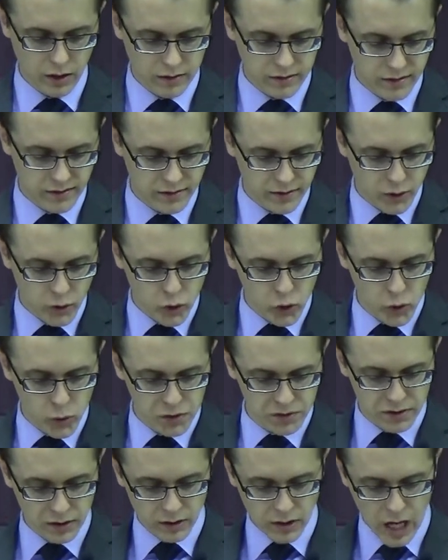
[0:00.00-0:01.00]
it says,
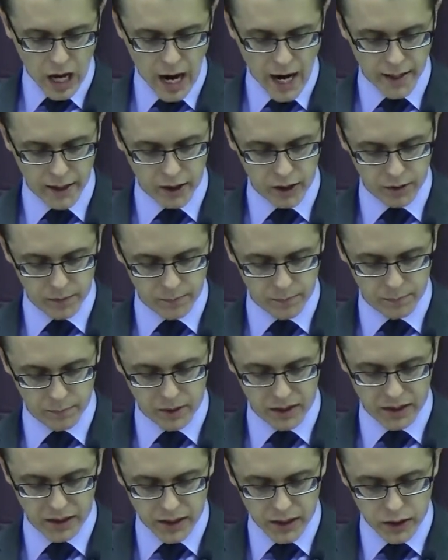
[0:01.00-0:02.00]
"Who is a liar
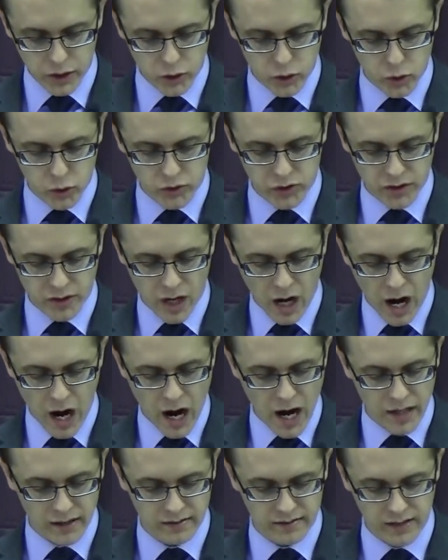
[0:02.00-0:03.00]
but he who
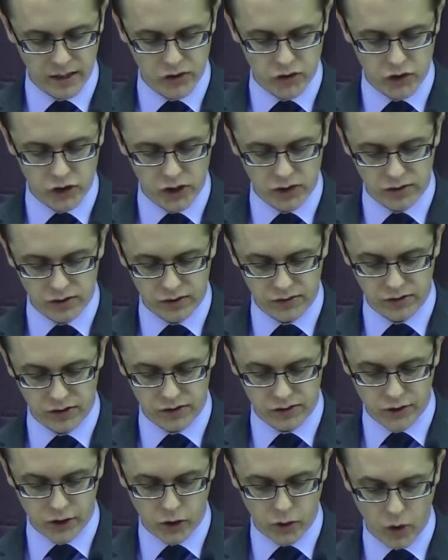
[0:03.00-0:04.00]
denies that Jesus
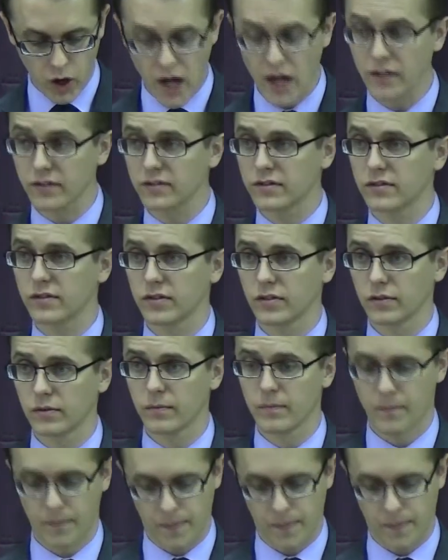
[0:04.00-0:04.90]
is the Christ?